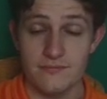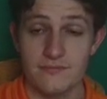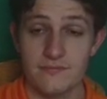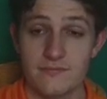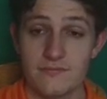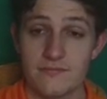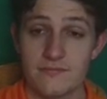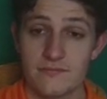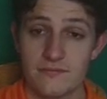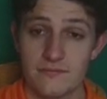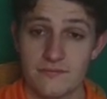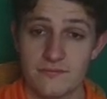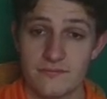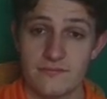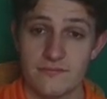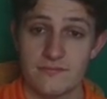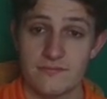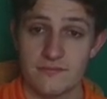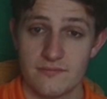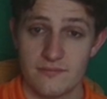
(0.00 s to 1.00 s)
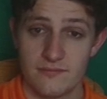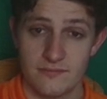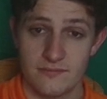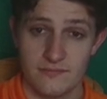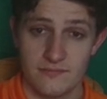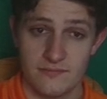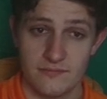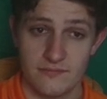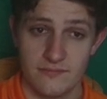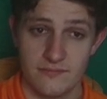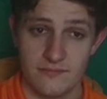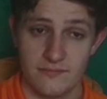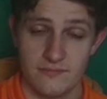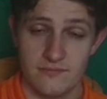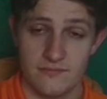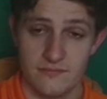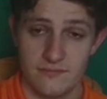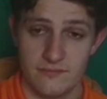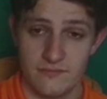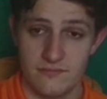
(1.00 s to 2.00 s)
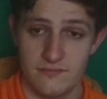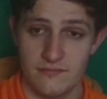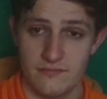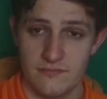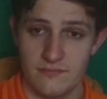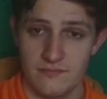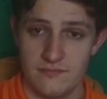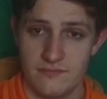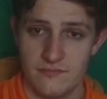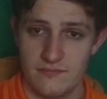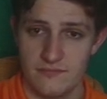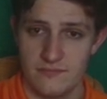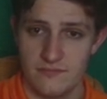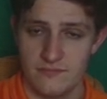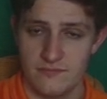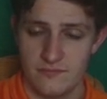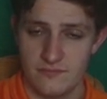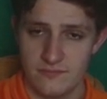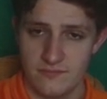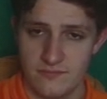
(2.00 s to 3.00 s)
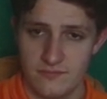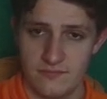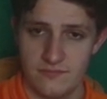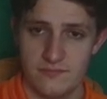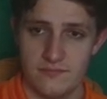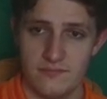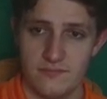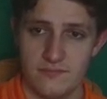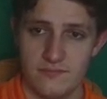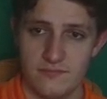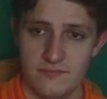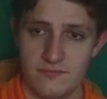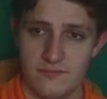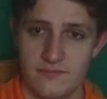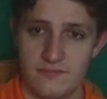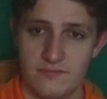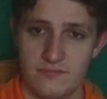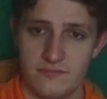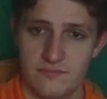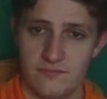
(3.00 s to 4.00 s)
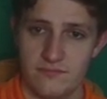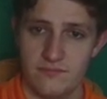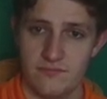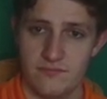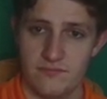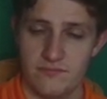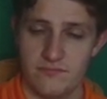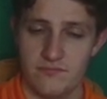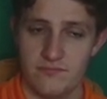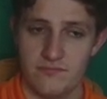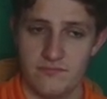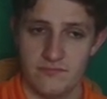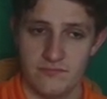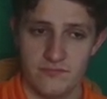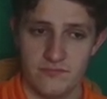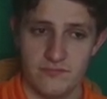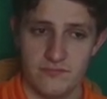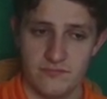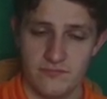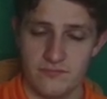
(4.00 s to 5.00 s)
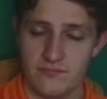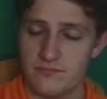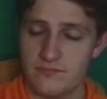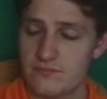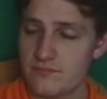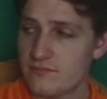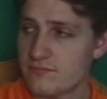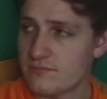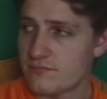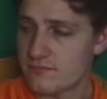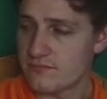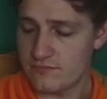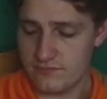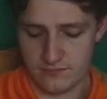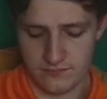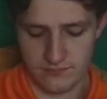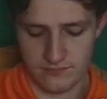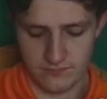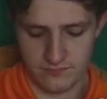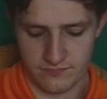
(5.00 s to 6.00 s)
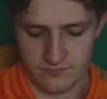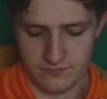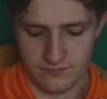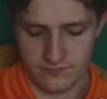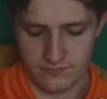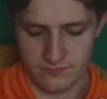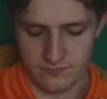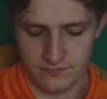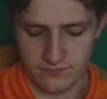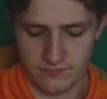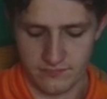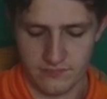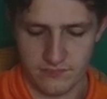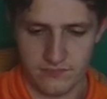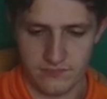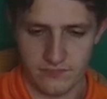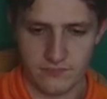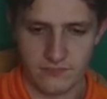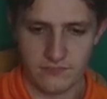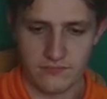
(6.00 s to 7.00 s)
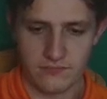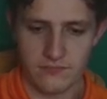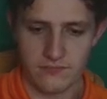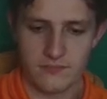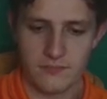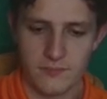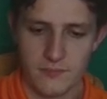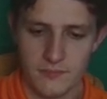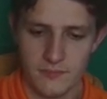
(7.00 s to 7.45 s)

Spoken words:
This person isn't speaking.